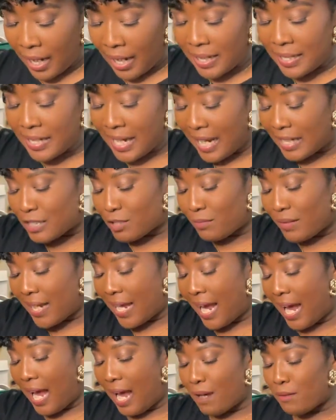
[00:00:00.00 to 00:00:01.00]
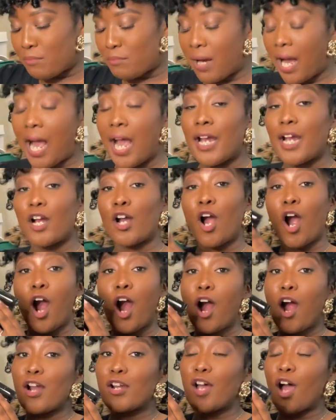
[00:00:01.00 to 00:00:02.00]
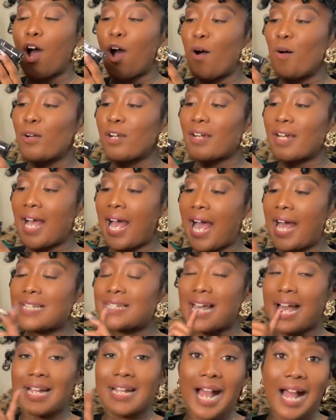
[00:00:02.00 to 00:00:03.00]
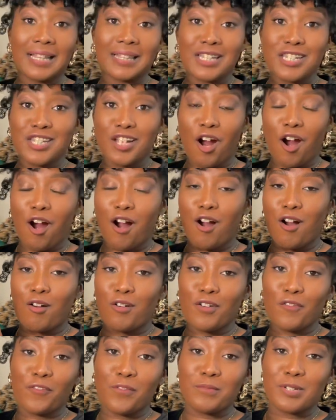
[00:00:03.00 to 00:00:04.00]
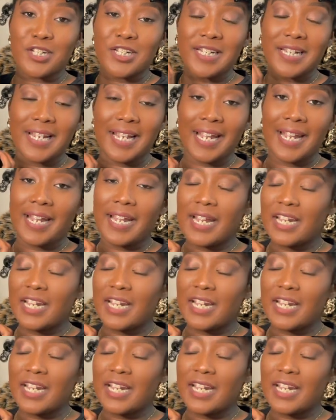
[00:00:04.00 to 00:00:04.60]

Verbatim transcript: Next, we have my card holder, guys. I got this card holder from Shein.